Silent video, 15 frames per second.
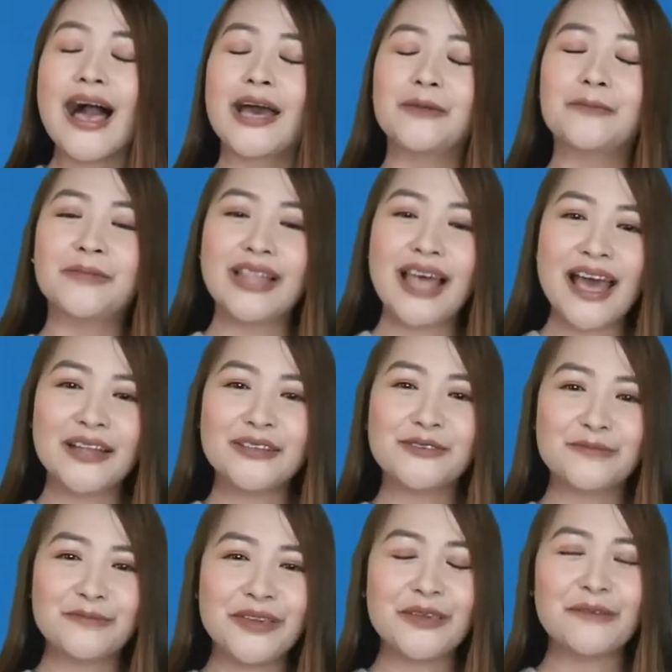I'm glad
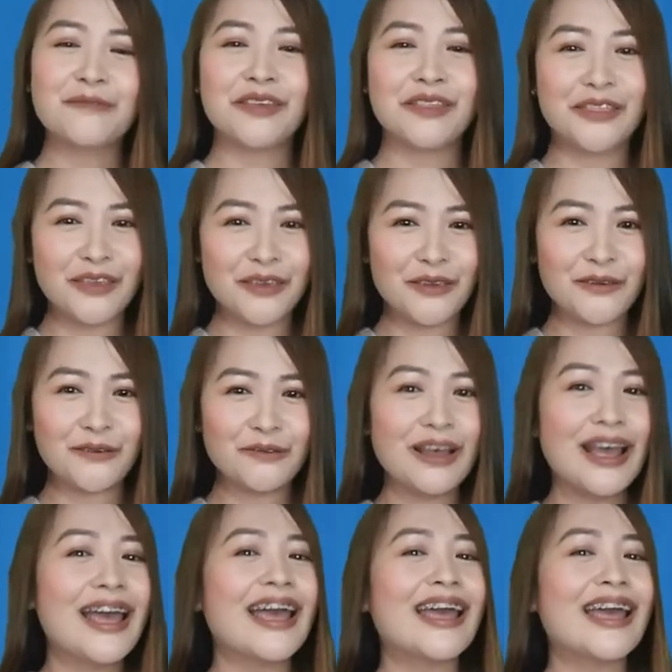to be with you,